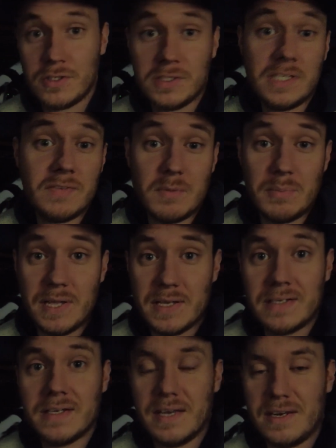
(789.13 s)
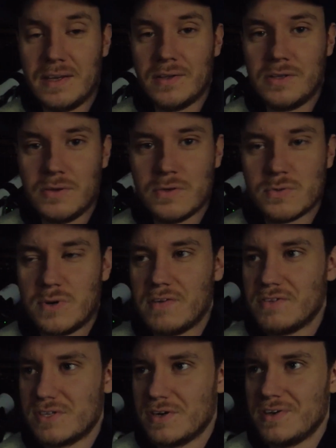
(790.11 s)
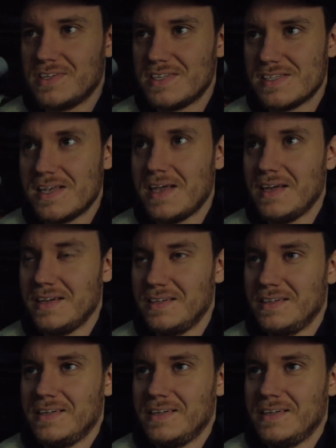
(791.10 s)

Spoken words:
or just leave it blank and it'll use whatever's currently set.